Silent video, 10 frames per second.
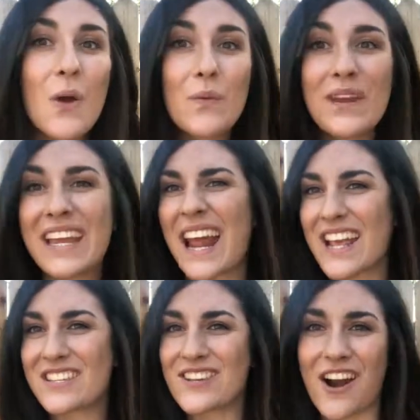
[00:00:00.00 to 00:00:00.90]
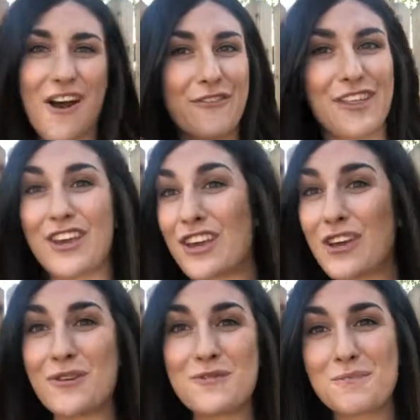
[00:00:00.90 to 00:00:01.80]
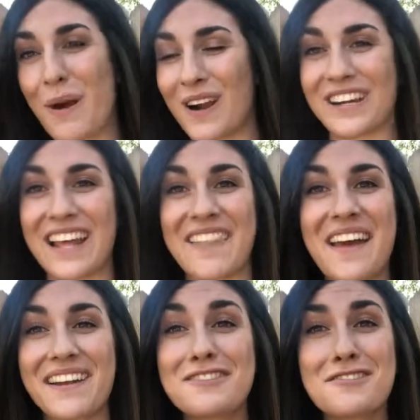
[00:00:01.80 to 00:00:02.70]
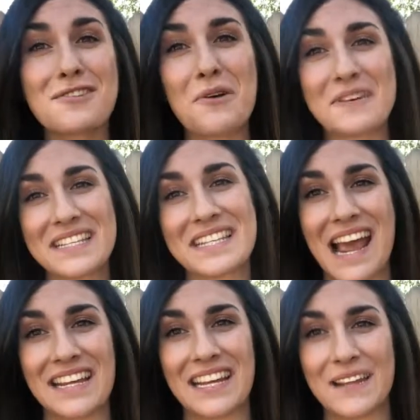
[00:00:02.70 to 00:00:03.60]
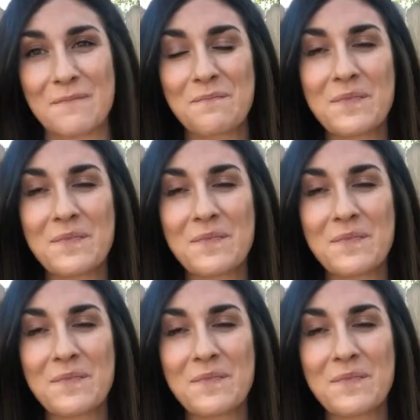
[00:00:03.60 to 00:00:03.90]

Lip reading: we can start off with a huge party, and that is so exciting.